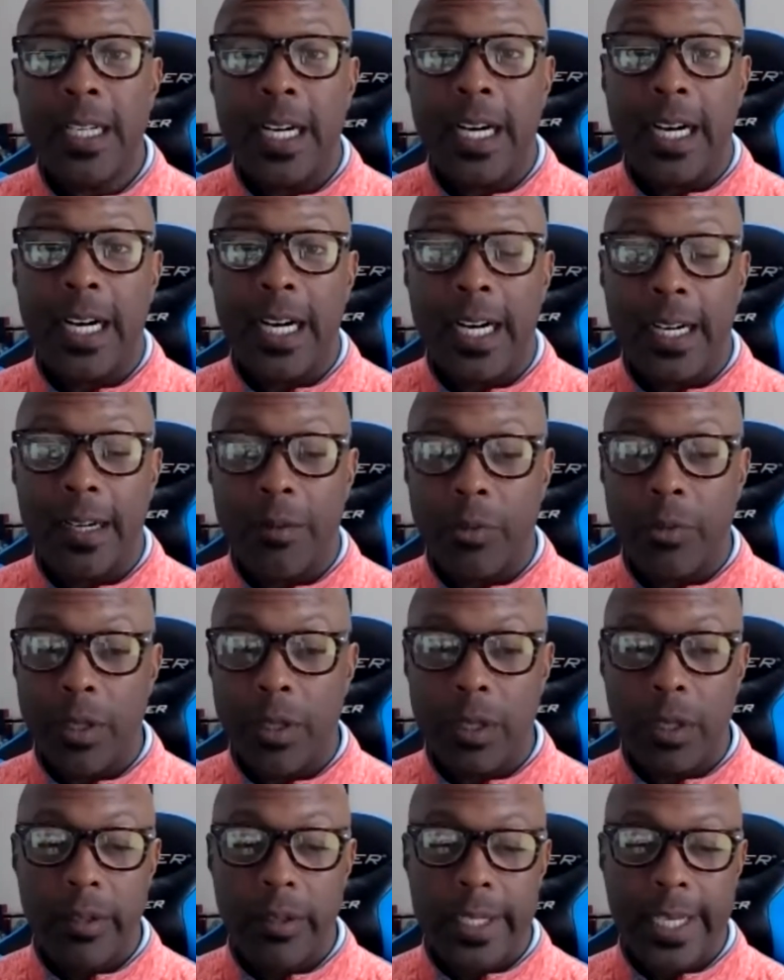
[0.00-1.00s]
Uh,
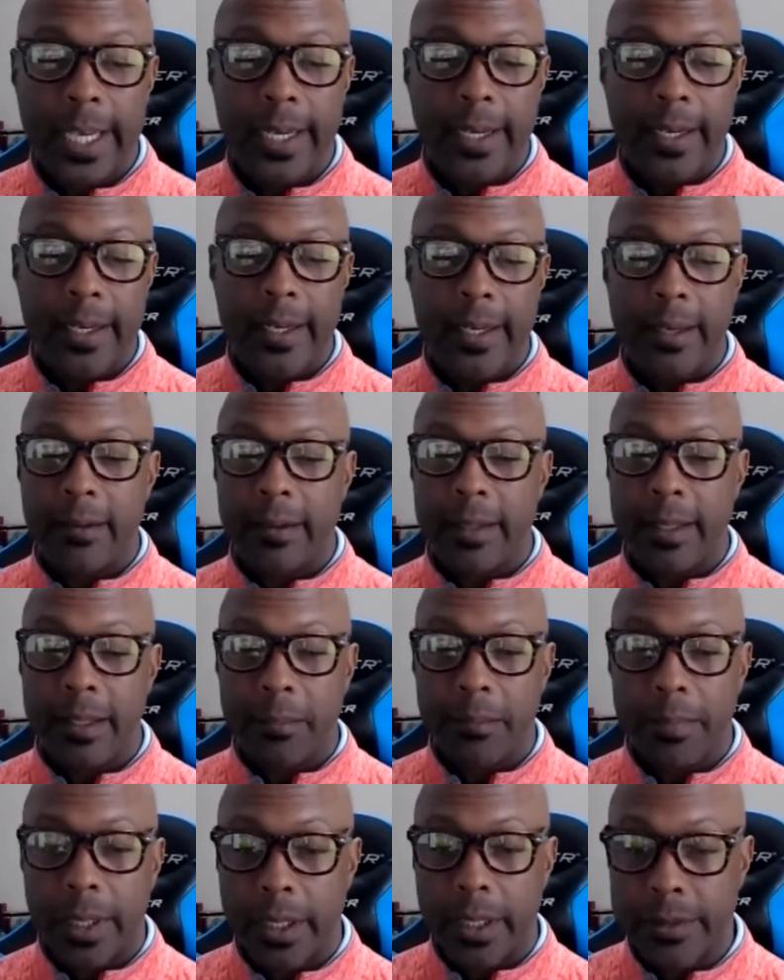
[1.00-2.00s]
we're located here in the
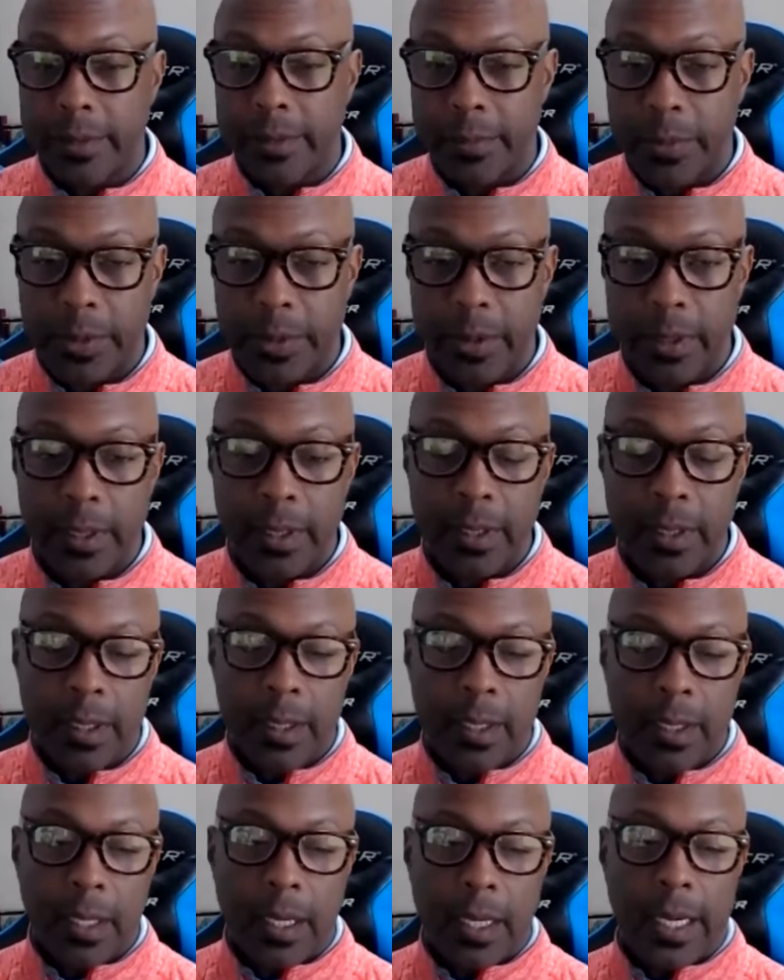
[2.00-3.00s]
Baltimore,
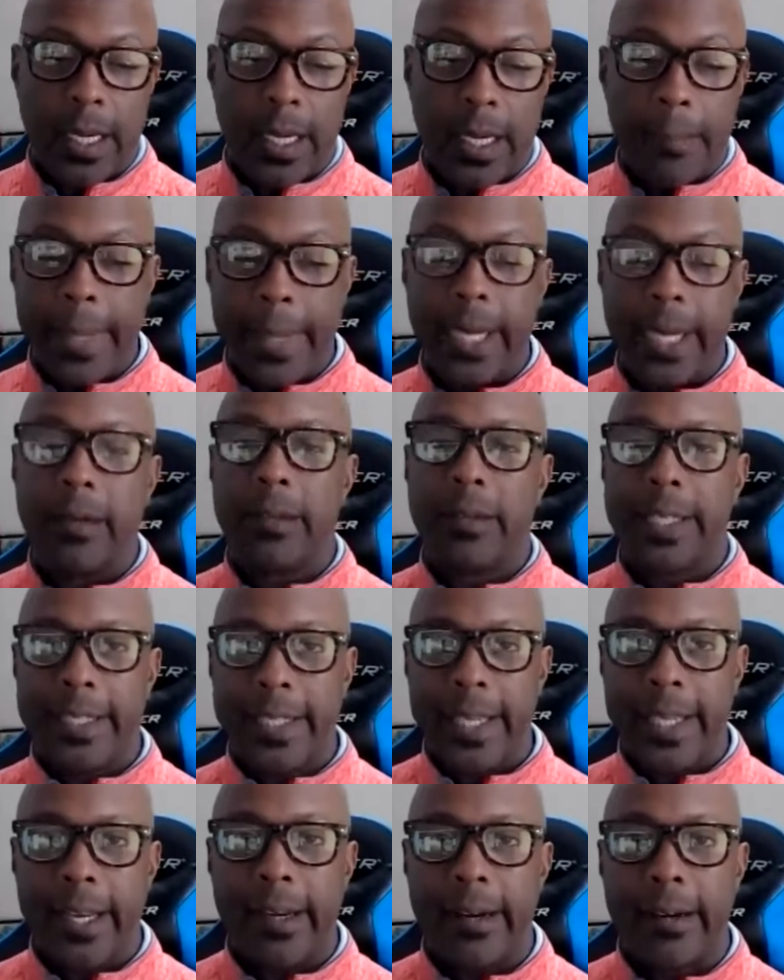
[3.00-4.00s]
uh,
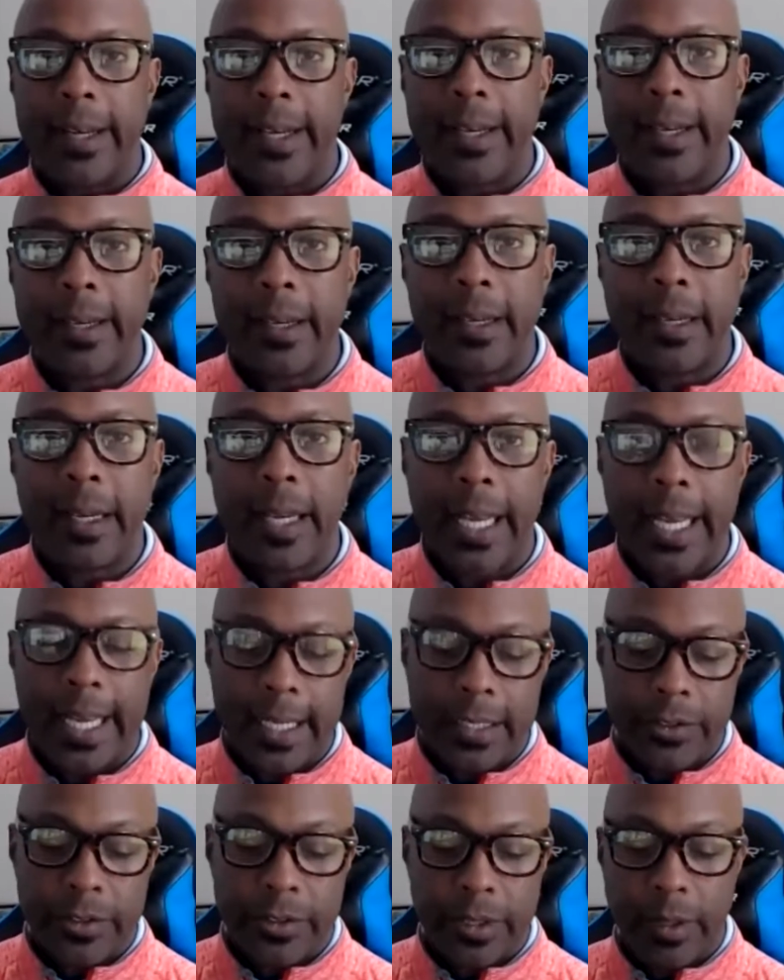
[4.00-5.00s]
Maryland area.
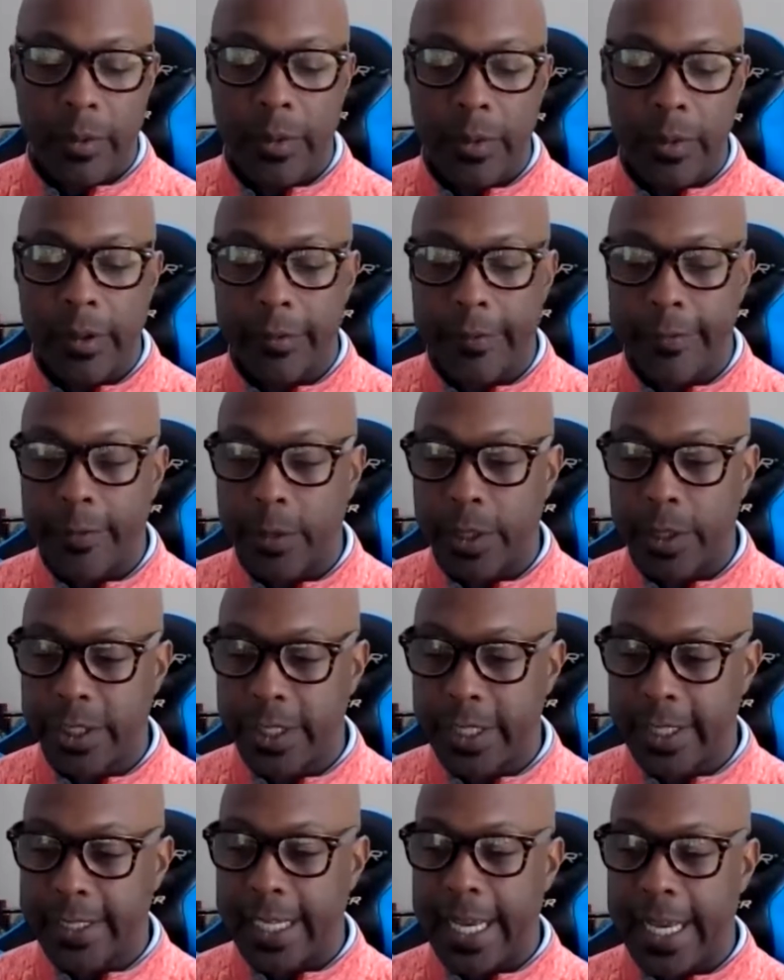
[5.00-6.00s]
And so we were
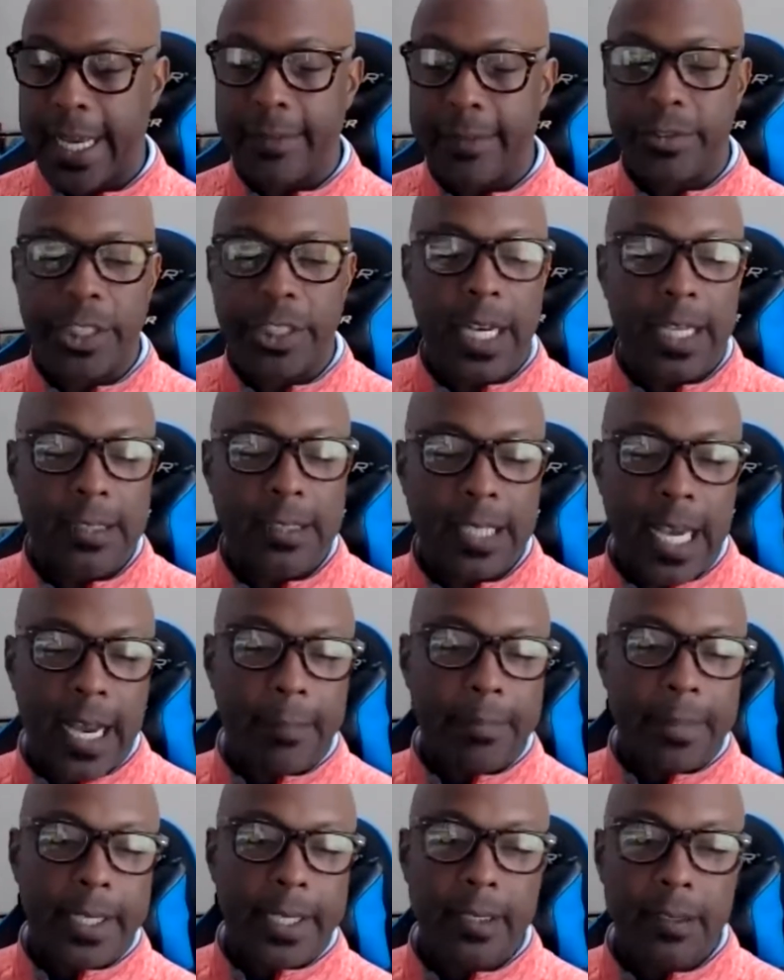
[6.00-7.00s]
fortunate to have Johns
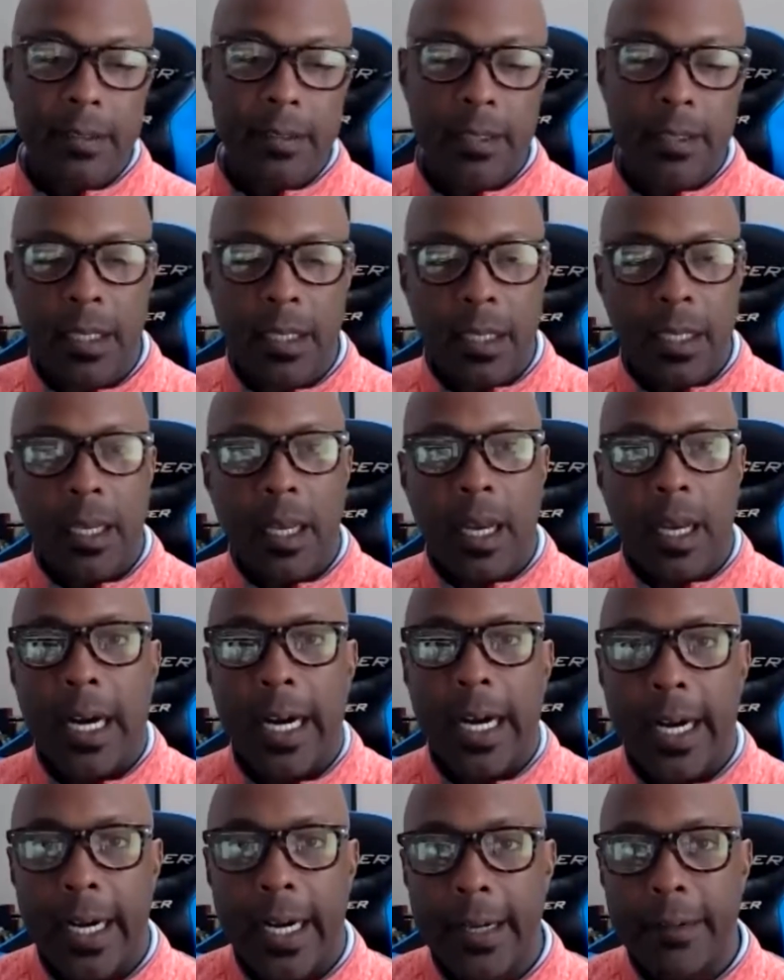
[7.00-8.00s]
Hopkins
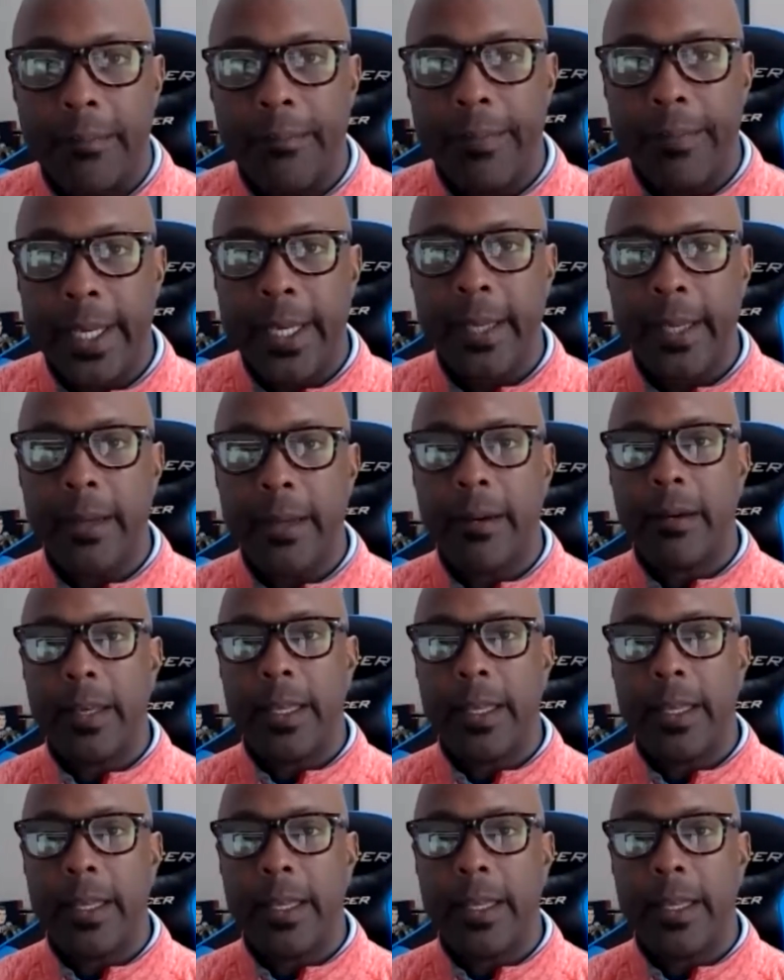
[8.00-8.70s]
um, here